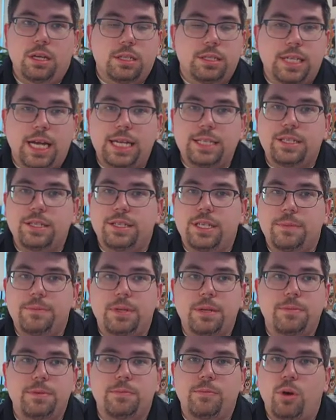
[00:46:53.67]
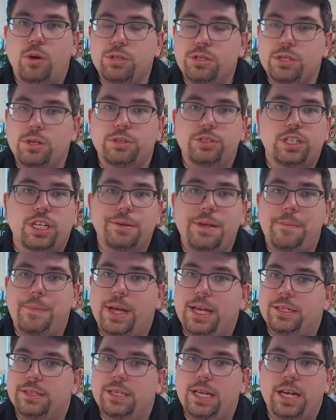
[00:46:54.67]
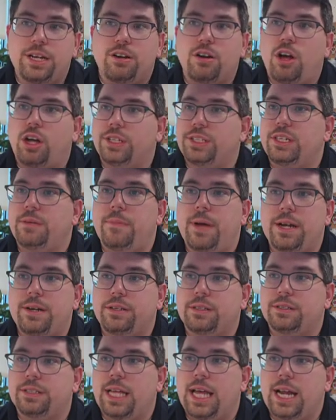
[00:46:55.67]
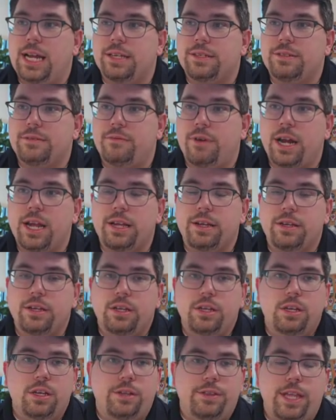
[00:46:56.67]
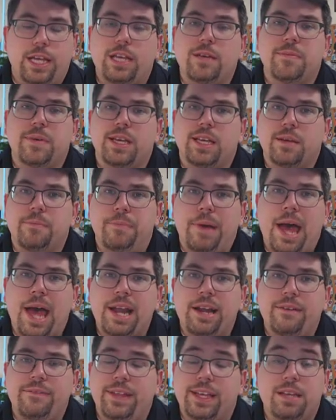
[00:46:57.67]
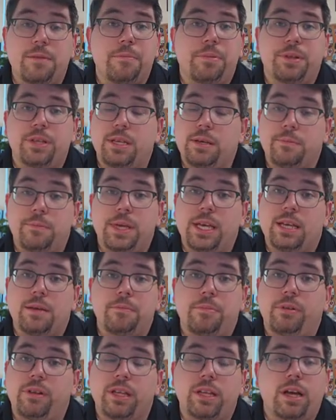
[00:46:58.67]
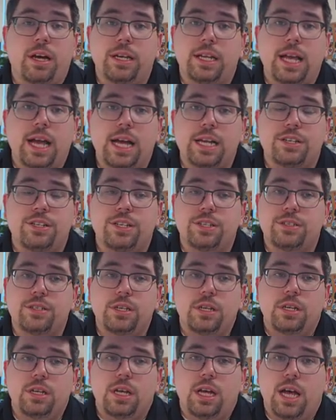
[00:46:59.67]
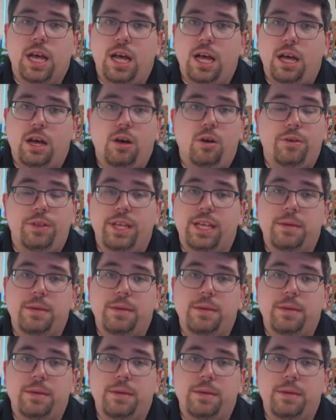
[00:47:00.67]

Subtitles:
Signs and symptoms, most of those are going to be based on your altered mental status, right? They can be combative, they can be completely unconscious, or